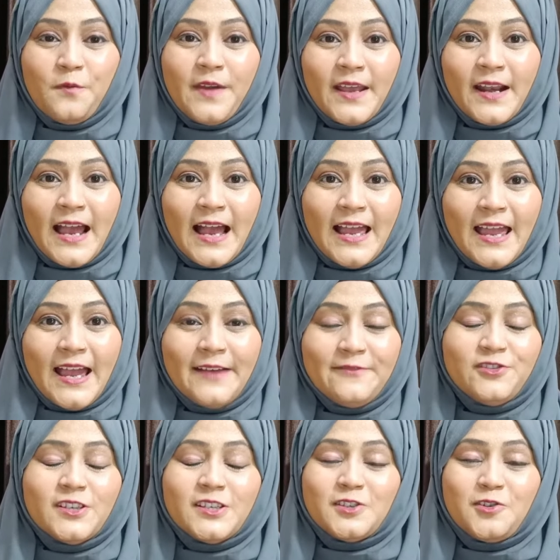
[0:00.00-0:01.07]
where I
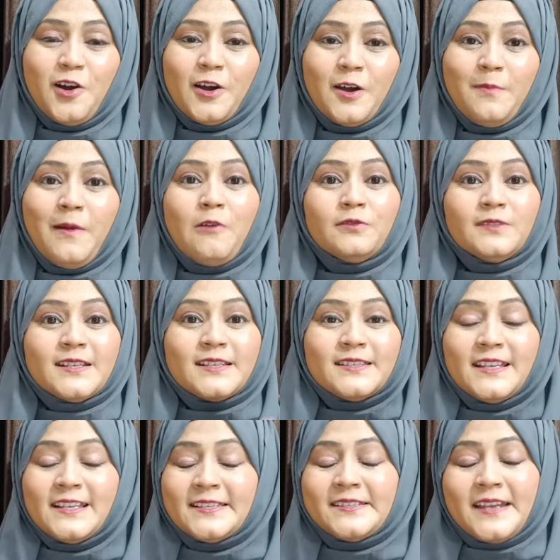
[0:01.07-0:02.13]
have just talked about the
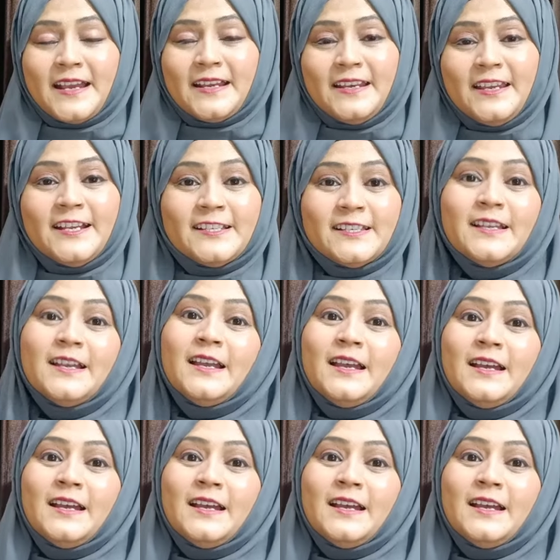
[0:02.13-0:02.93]
6 techniques